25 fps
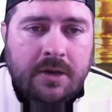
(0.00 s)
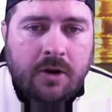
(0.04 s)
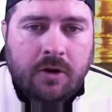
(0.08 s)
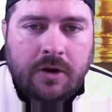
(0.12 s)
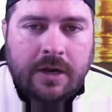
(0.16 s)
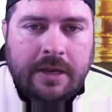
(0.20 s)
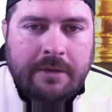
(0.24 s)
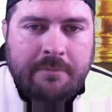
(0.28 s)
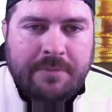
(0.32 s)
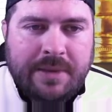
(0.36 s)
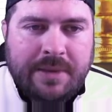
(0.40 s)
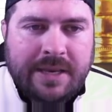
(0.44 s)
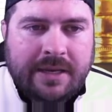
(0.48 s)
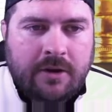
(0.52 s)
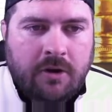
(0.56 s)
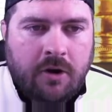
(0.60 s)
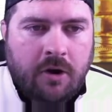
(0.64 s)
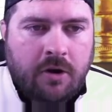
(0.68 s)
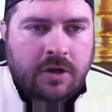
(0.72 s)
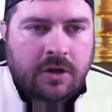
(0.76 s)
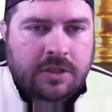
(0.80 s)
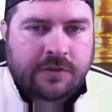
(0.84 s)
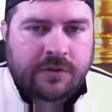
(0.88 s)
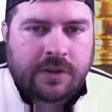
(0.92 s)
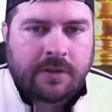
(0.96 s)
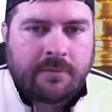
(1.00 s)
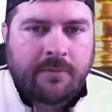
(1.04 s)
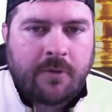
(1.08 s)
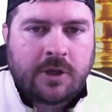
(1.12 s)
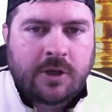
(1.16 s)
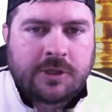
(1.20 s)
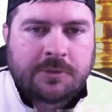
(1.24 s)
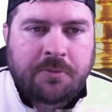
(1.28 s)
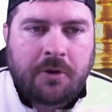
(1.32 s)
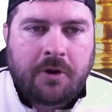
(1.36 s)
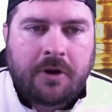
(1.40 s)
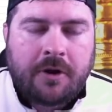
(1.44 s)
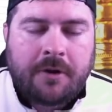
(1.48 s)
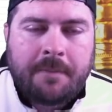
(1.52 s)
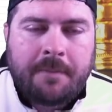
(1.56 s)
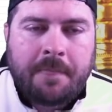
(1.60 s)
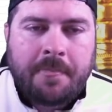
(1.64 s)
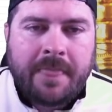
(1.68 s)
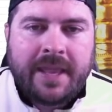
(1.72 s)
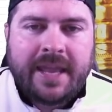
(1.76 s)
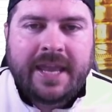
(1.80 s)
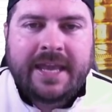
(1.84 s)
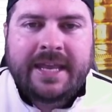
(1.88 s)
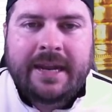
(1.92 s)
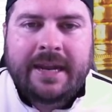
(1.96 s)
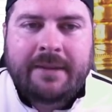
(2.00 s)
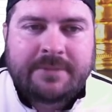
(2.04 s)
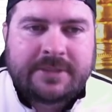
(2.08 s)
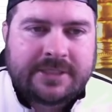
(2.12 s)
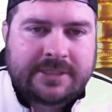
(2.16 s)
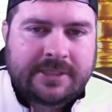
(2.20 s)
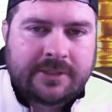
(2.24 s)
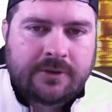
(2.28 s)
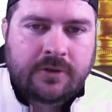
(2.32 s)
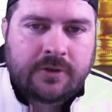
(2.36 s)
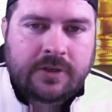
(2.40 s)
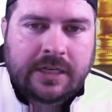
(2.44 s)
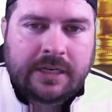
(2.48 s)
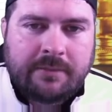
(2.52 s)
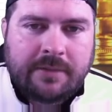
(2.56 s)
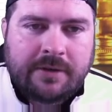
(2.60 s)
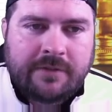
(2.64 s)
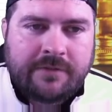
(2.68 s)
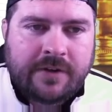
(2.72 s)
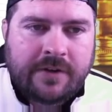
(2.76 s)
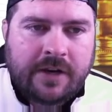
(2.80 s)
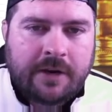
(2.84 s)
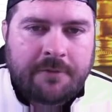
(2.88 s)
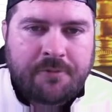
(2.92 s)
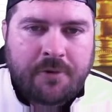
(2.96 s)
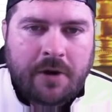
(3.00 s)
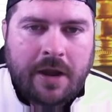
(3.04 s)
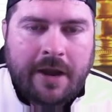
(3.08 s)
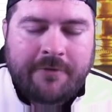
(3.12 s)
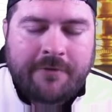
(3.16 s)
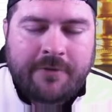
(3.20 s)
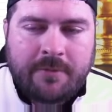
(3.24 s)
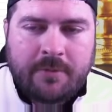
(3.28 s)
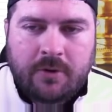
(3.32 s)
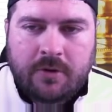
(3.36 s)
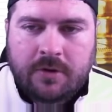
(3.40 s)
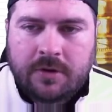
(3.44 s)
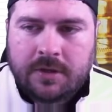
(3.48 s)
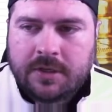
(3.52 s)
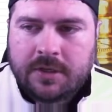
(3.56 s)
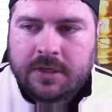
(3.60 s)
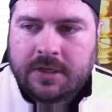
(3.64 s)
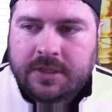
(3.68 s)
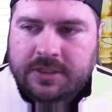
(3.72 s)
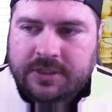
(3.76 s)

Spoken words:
or any big cards for the most part, and I'm still going to be very profitable.